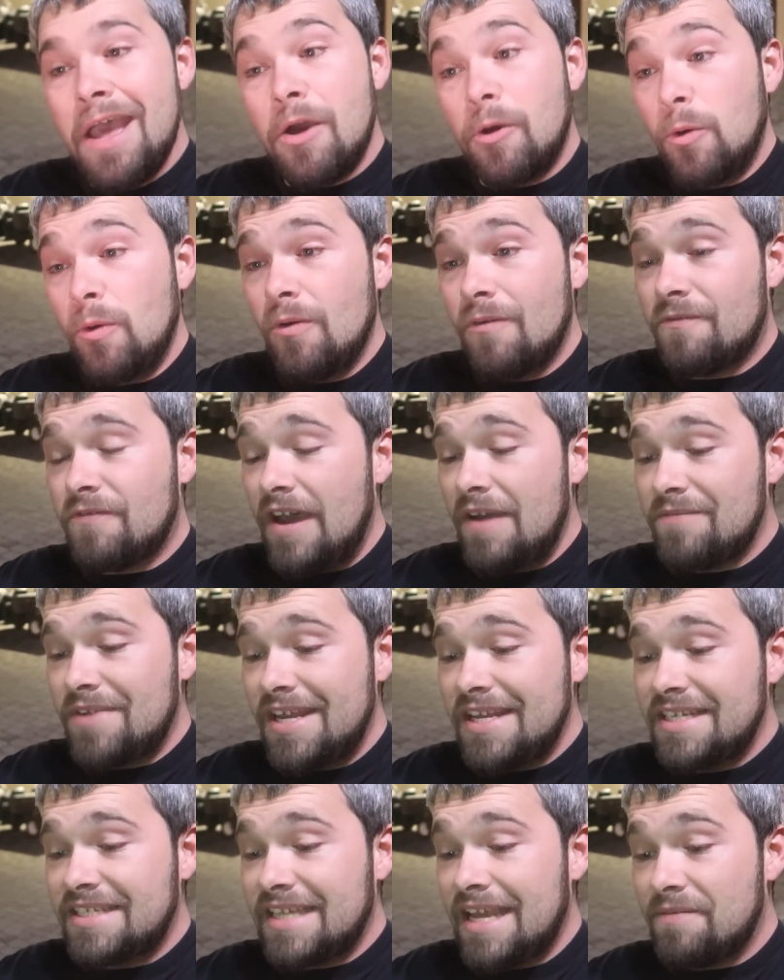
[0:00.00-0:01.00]
Ooh, and
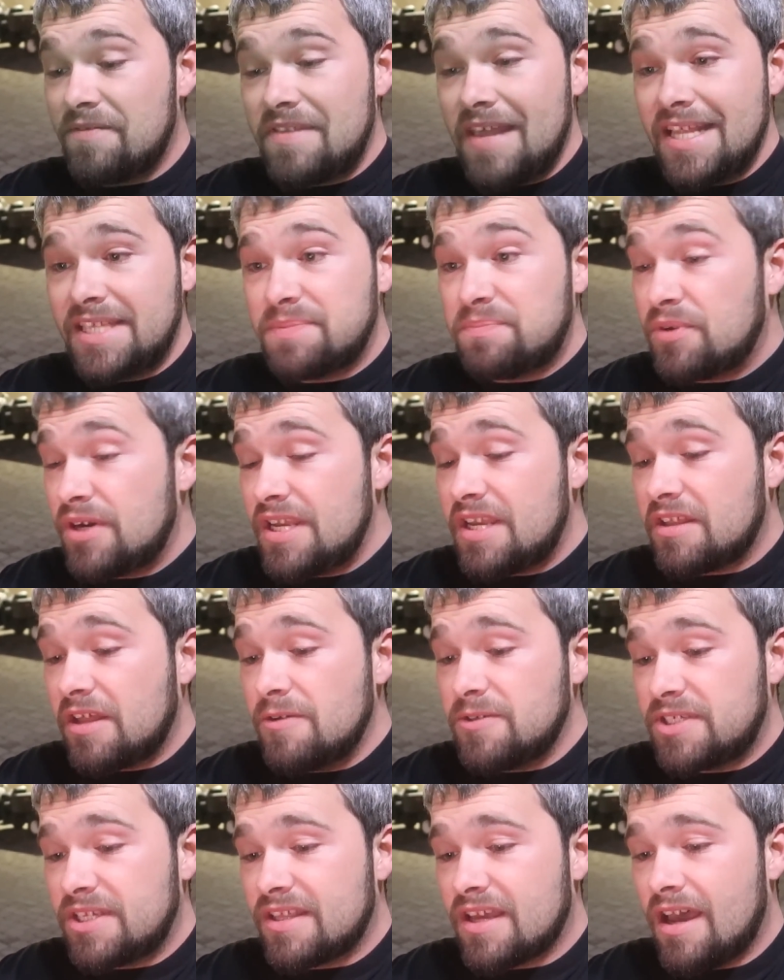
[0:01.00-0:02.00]
597. That's pretty
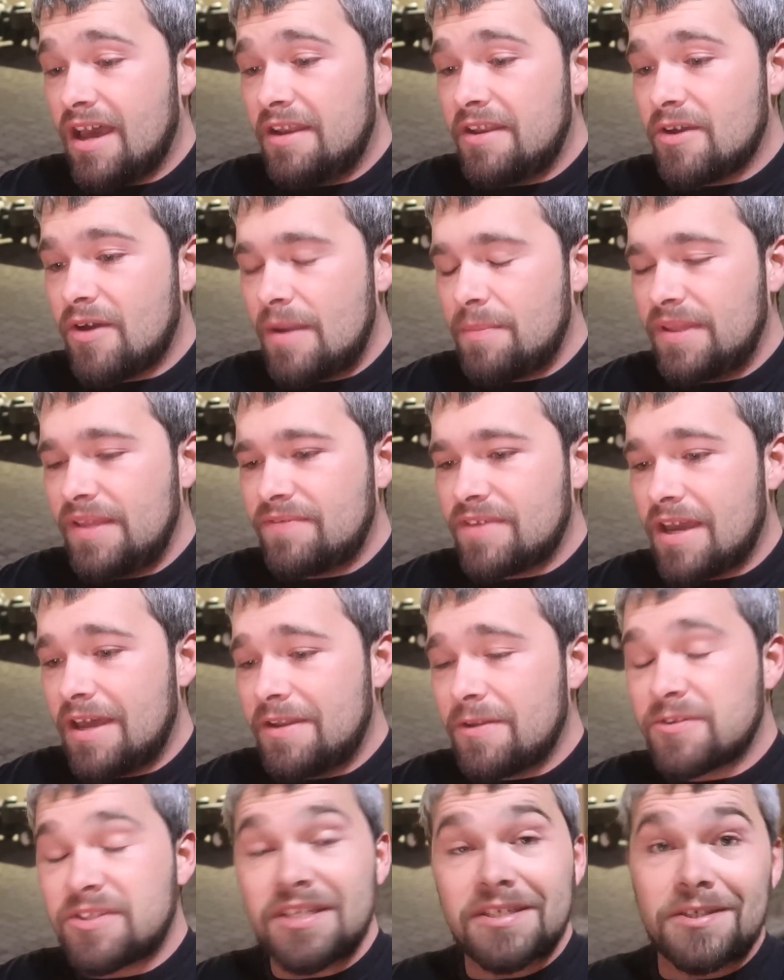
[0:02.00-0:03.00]
close to the Hundo. I believe the
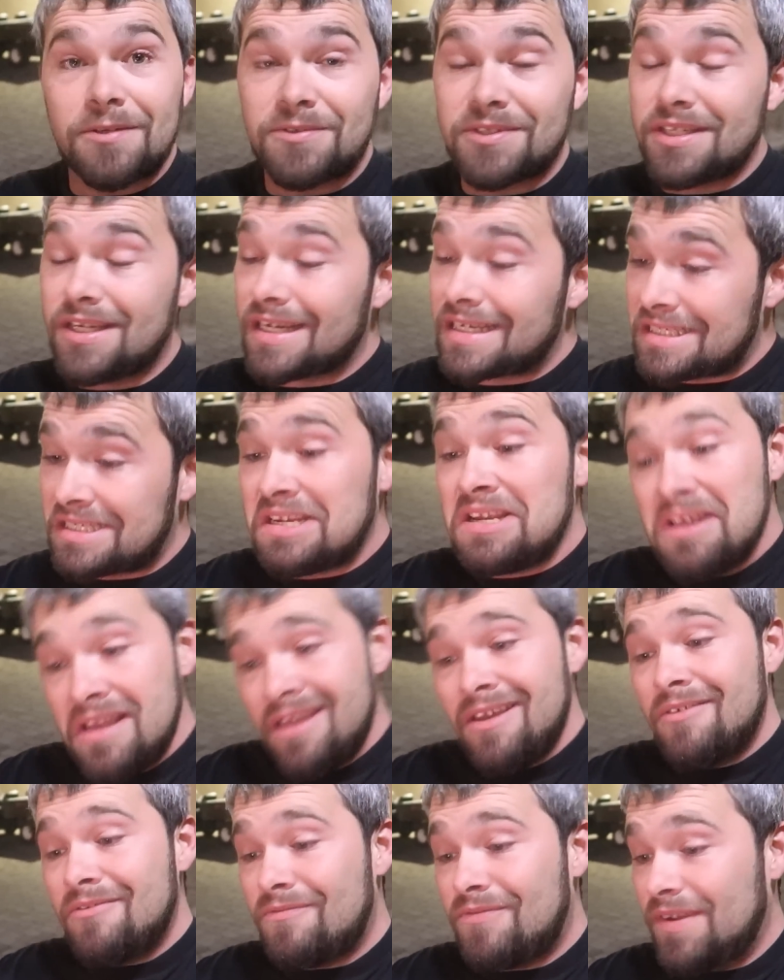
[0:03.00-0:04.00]
Hundo is 606.
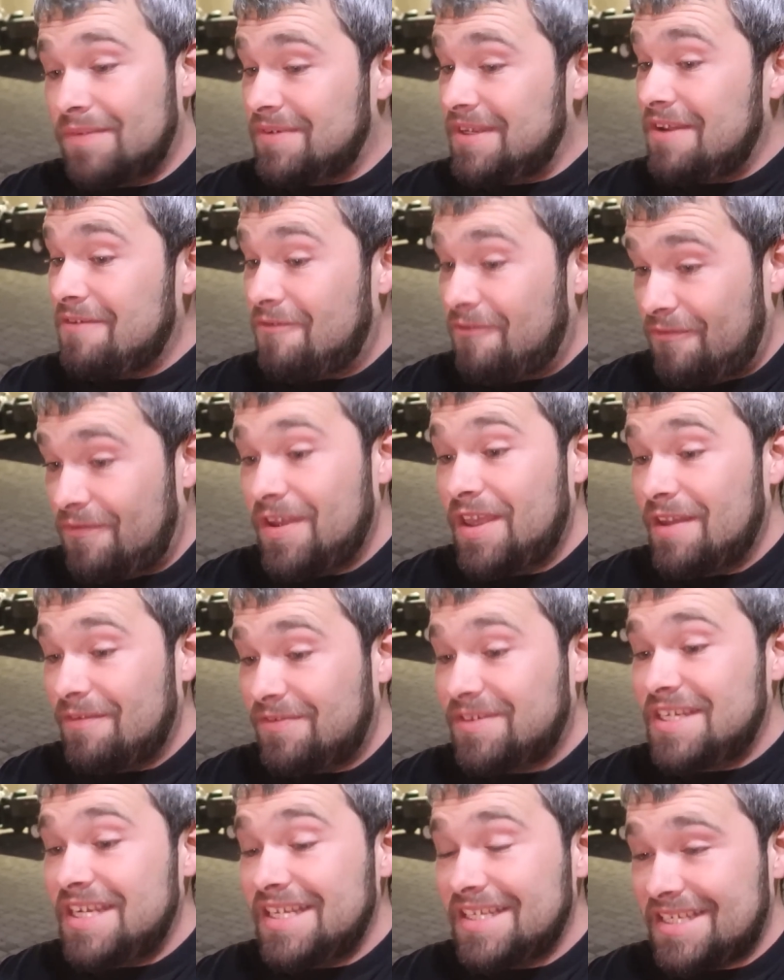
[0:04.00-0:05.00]
15,
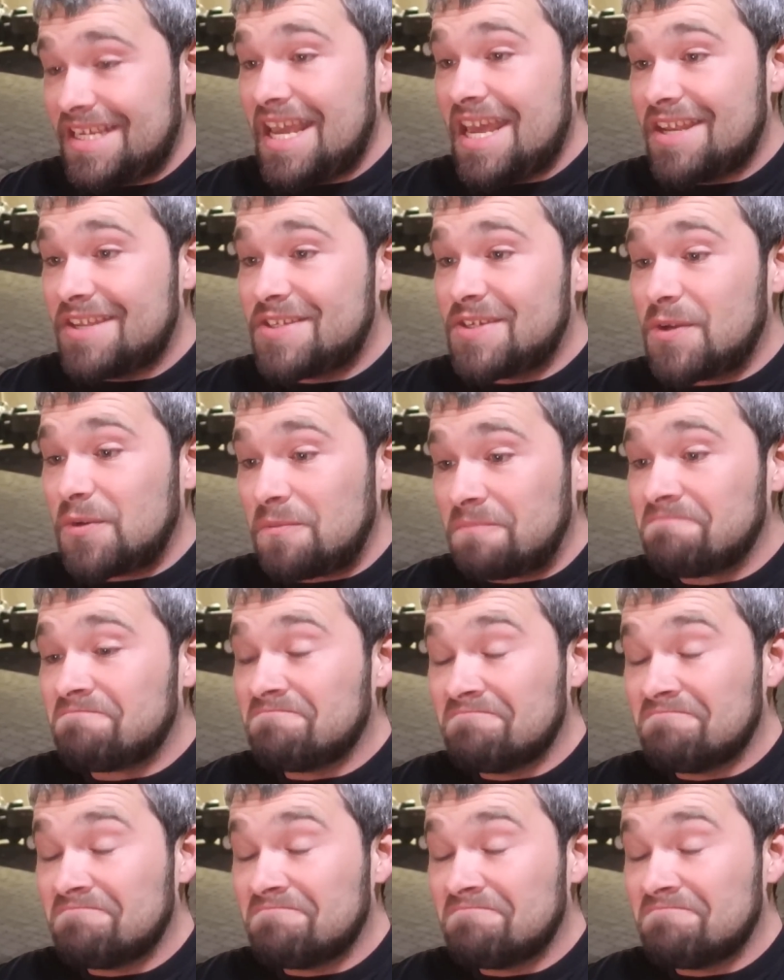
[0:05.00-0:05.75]
15, 10 too.